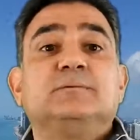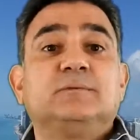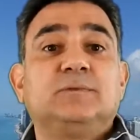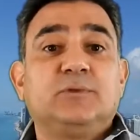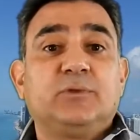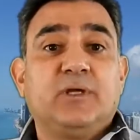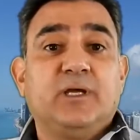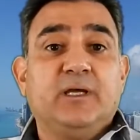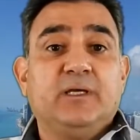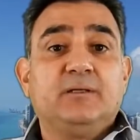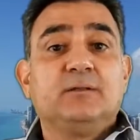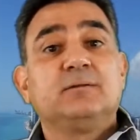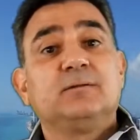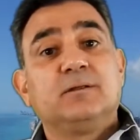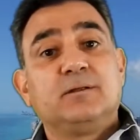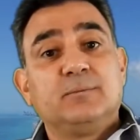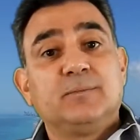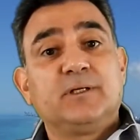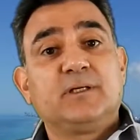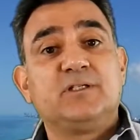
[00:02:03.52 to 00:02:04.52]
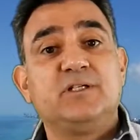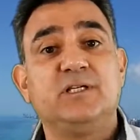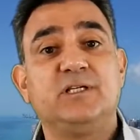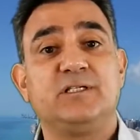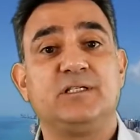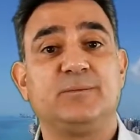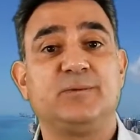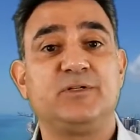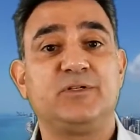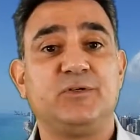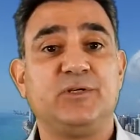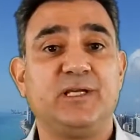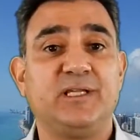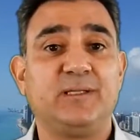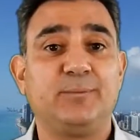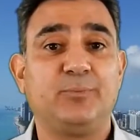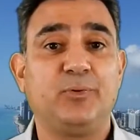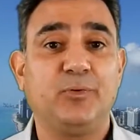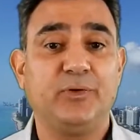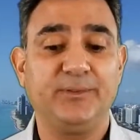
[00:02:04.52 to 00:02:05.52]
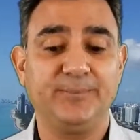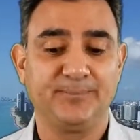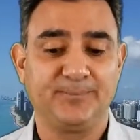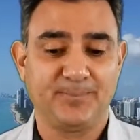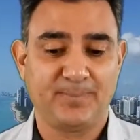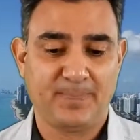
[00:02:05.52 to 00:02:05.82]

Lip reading: Okay, a little bit cheesy, but you get the point.